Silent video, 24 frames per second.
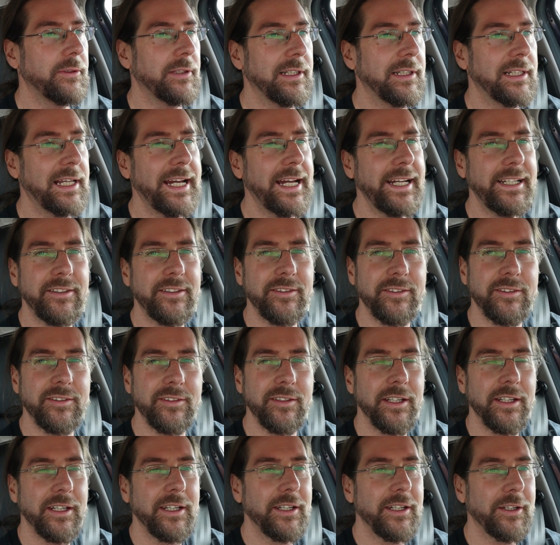
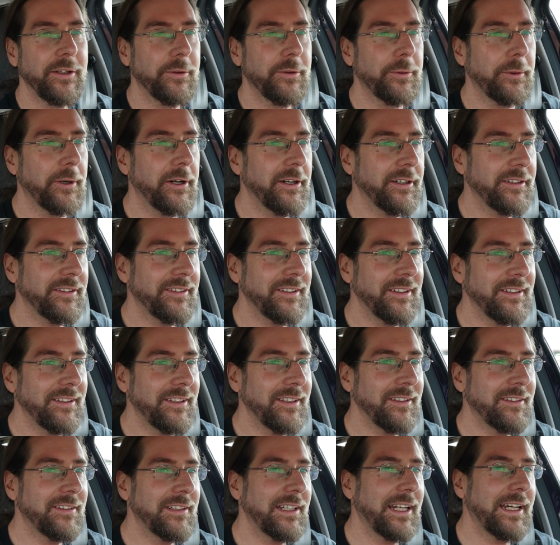likes, quirks and
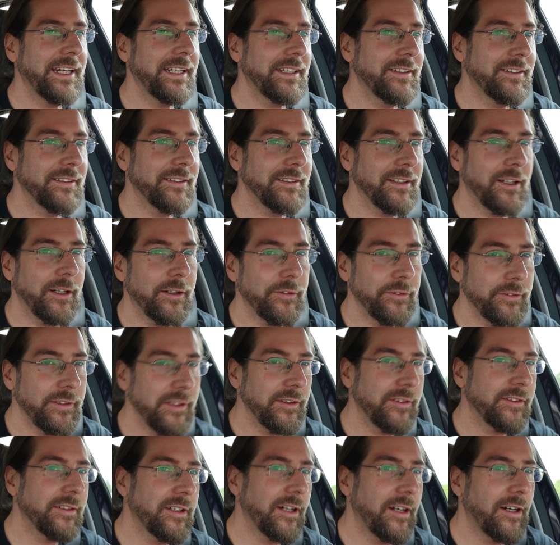dislikes of
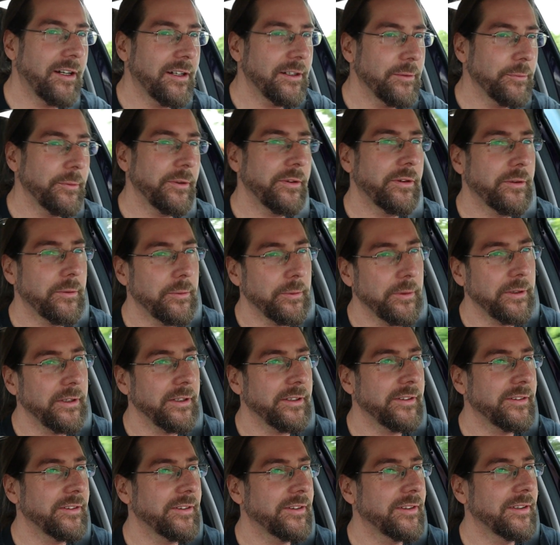this car. And with
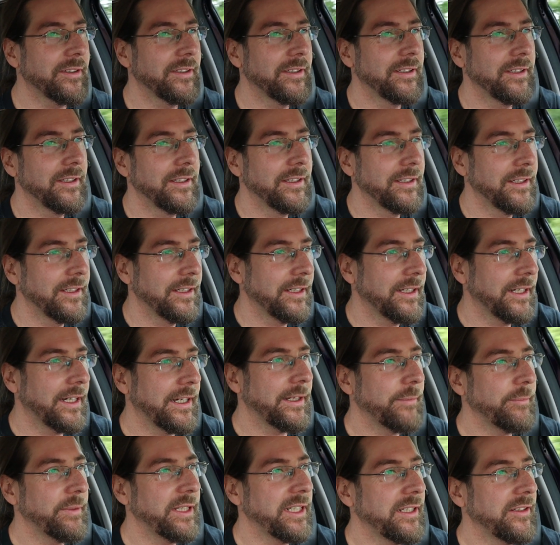quirks
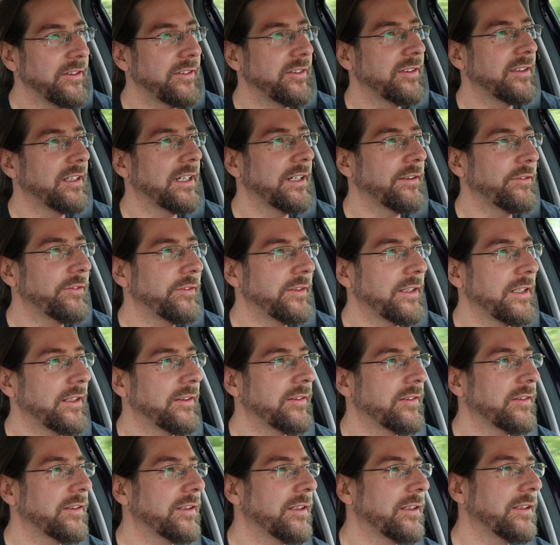I mean stuff
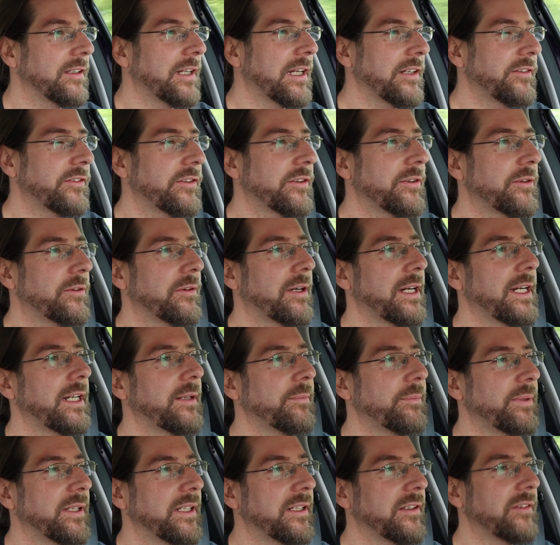that's not so
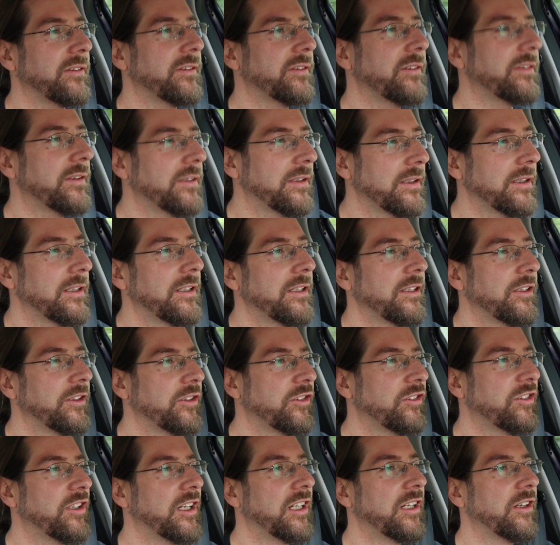great but it's
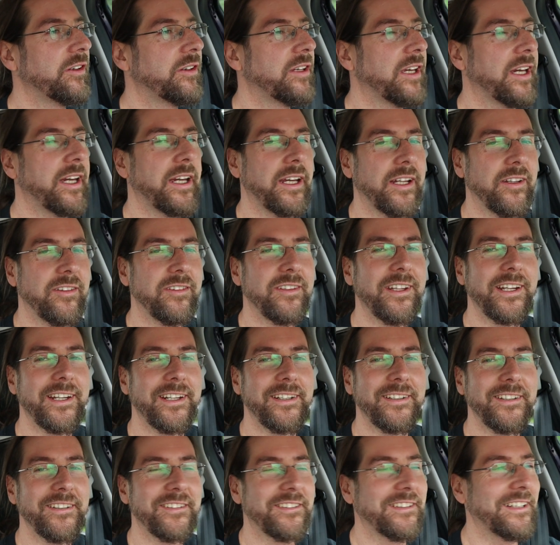still okay. It's not a
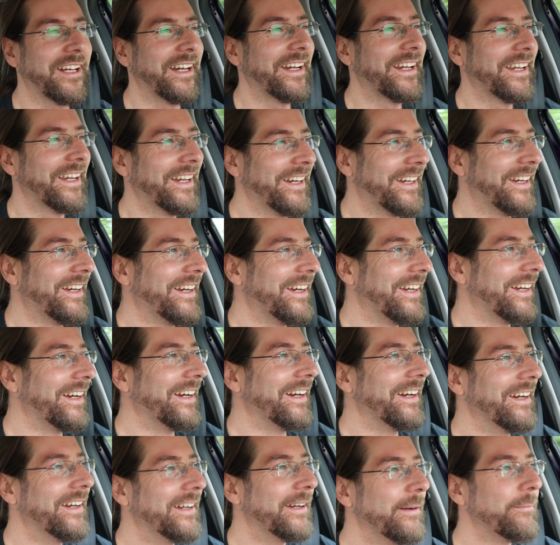dislike.
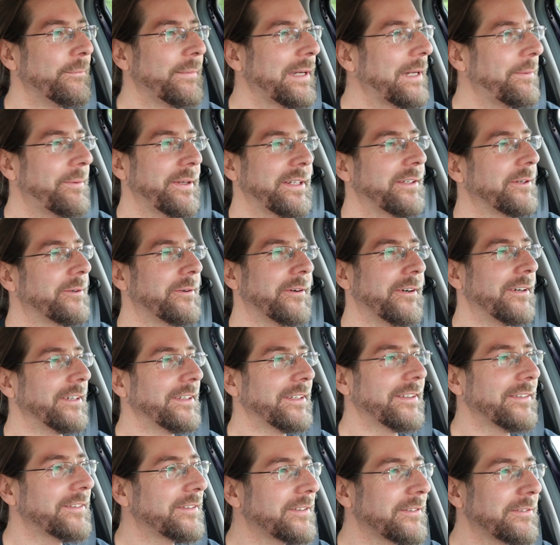Maybe the wrong
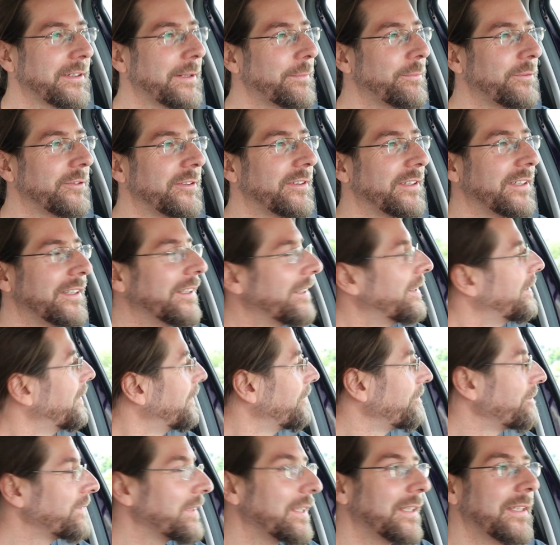description.
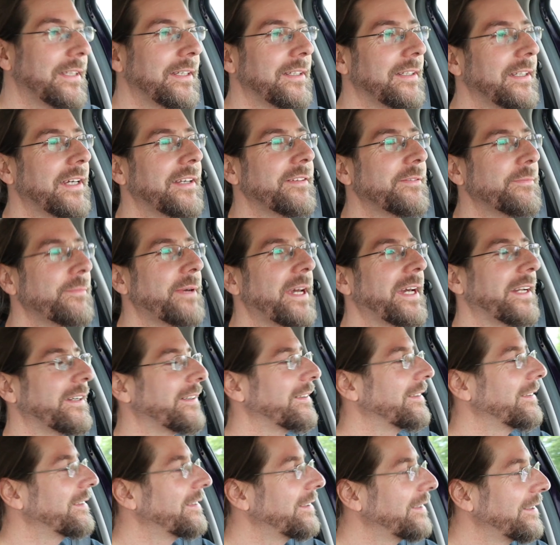Doesn't matter.
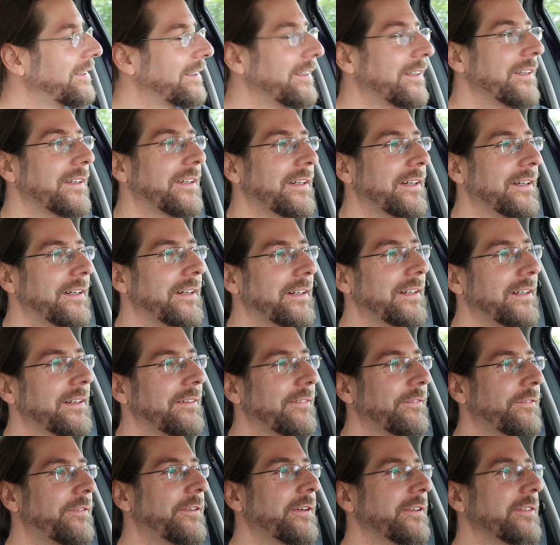
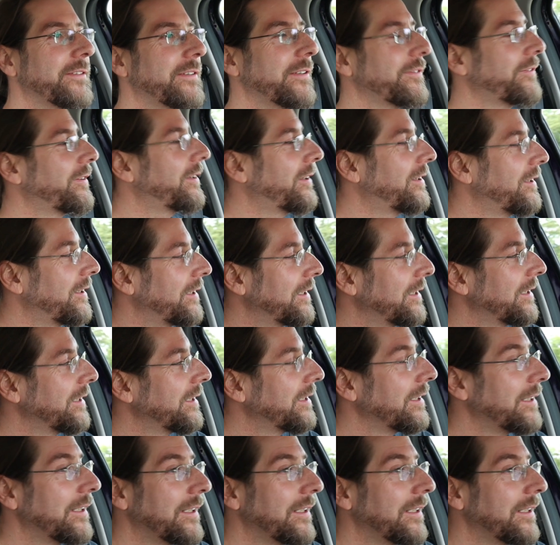First of all,